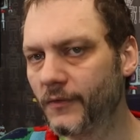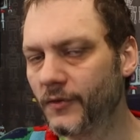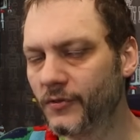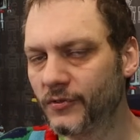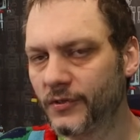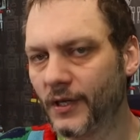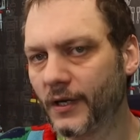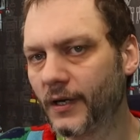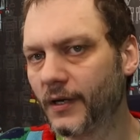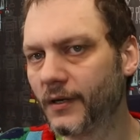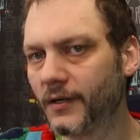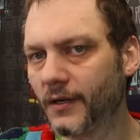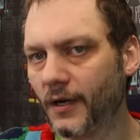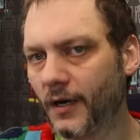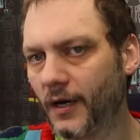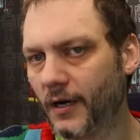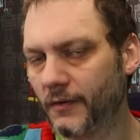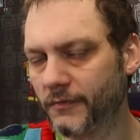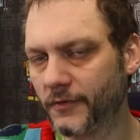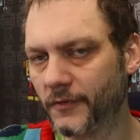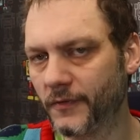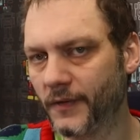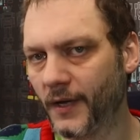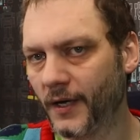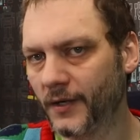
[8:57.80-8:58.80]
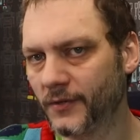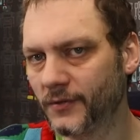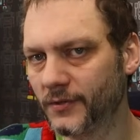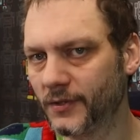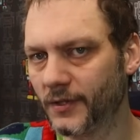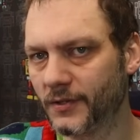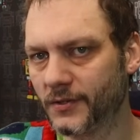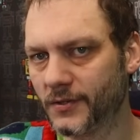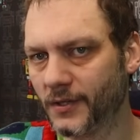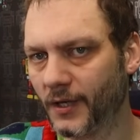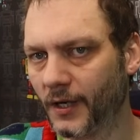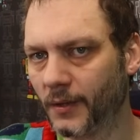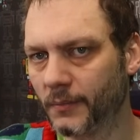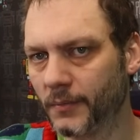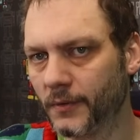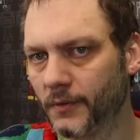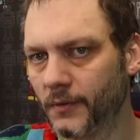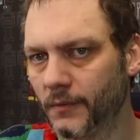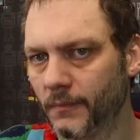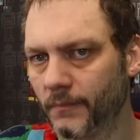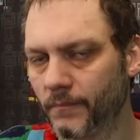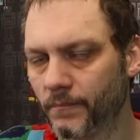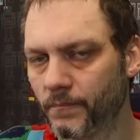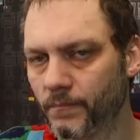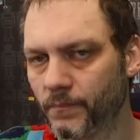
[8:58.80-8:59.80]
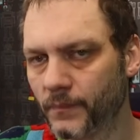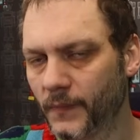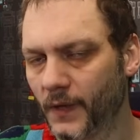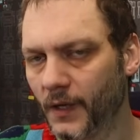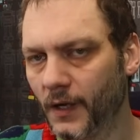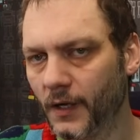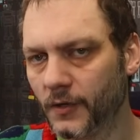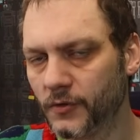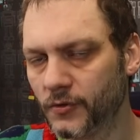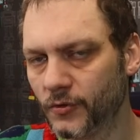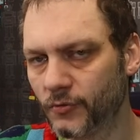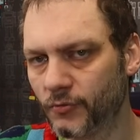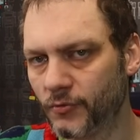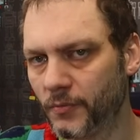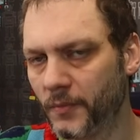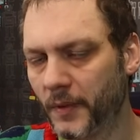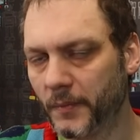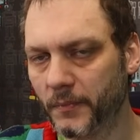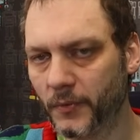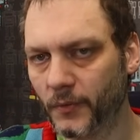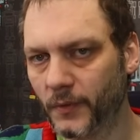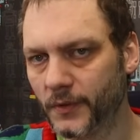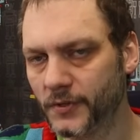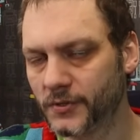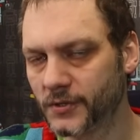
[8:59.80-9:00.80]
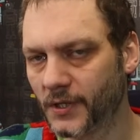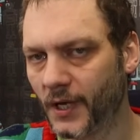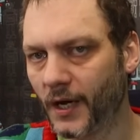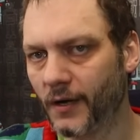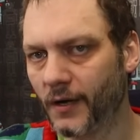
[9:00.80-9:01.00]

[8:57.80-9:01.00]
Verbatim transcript: the second half of the ASCII table and just remember which